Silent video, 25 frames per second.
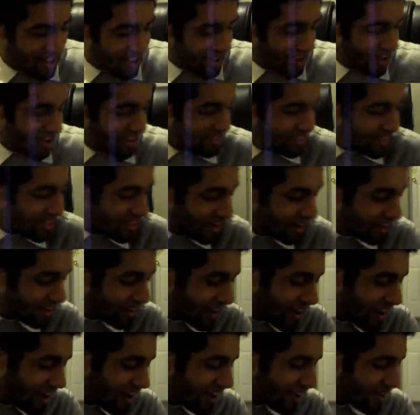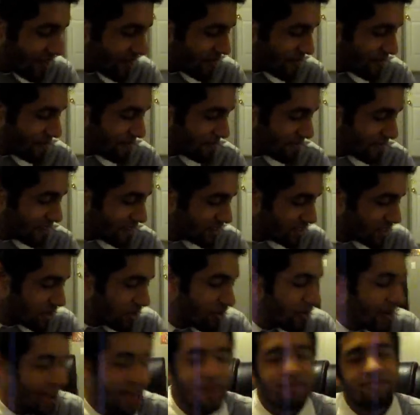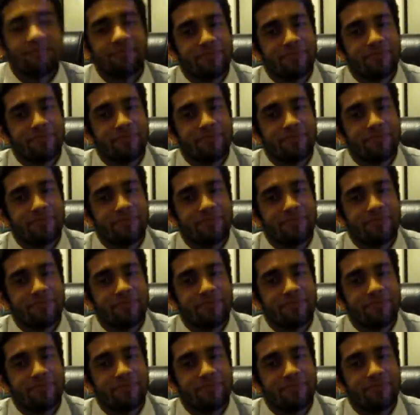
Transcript: And then I got, so okay,